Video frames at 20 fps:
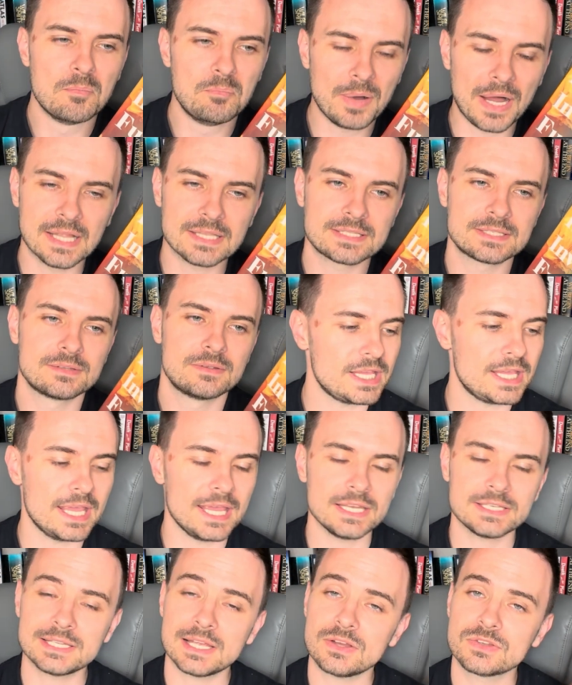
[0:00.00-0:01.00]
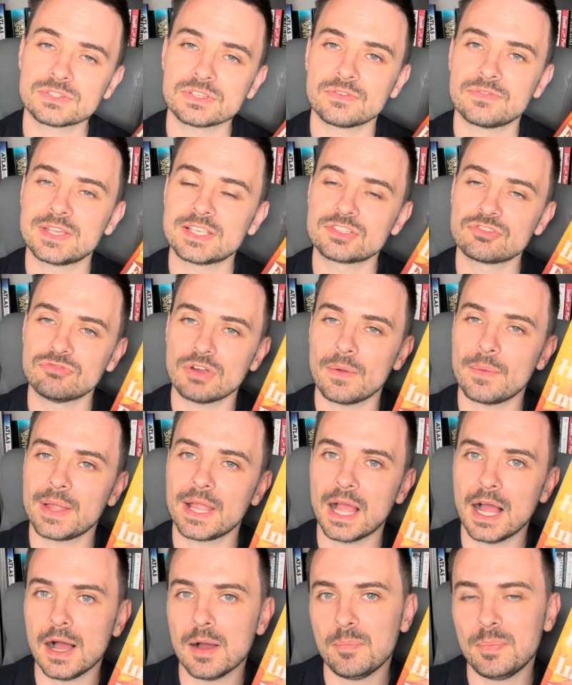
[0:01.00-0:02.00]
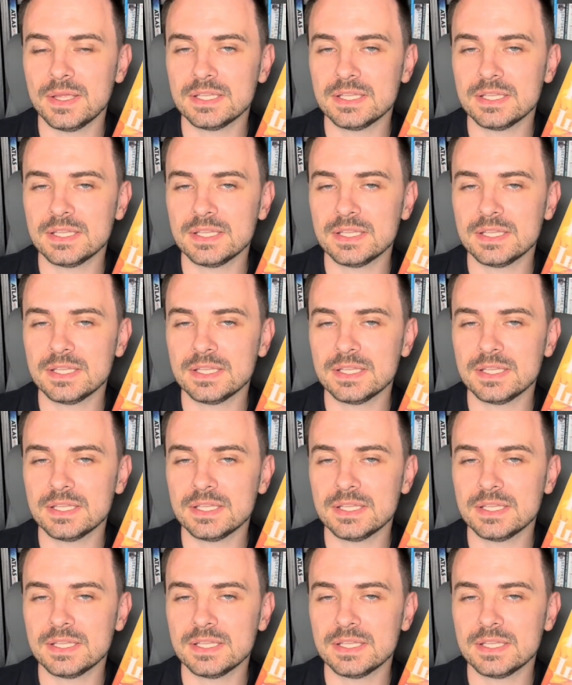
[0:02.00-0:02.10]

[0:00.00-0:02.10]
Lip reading: But it tells of his growing up.